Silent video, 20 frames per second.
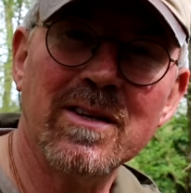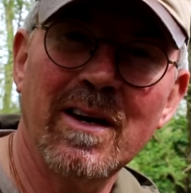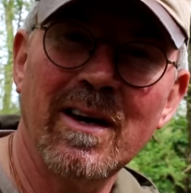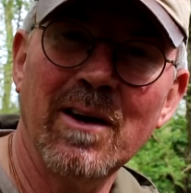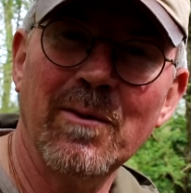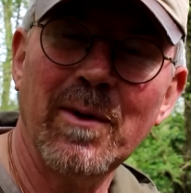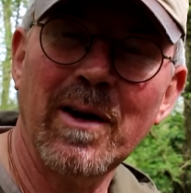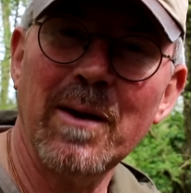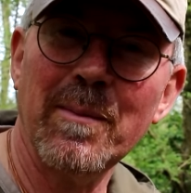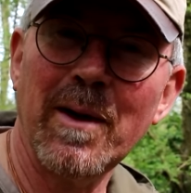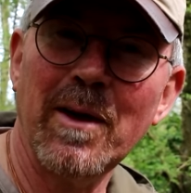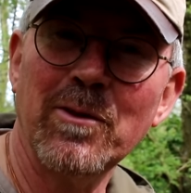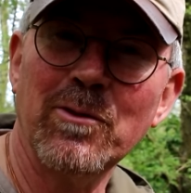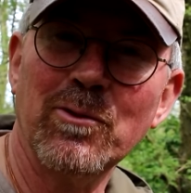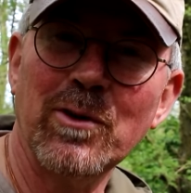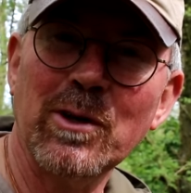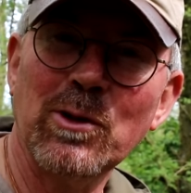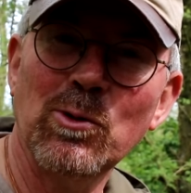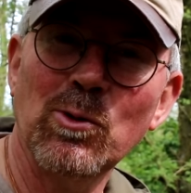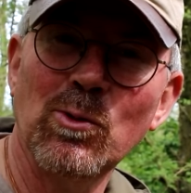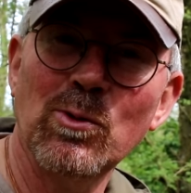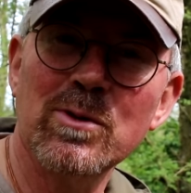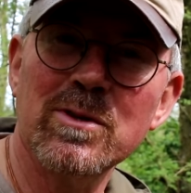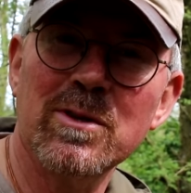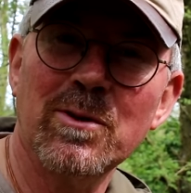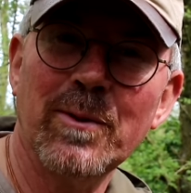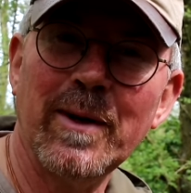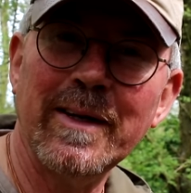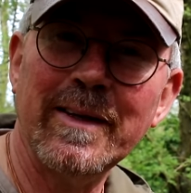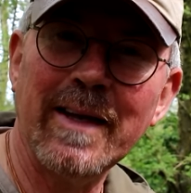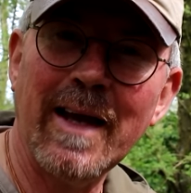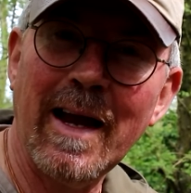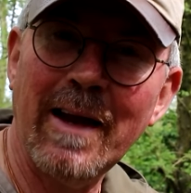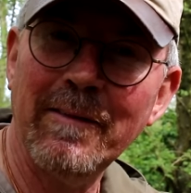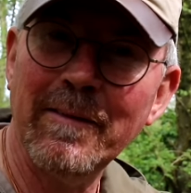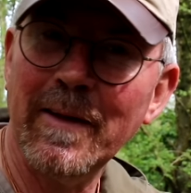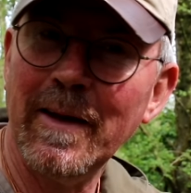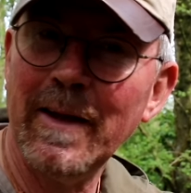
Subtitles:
and I went about 3/4 of the way down,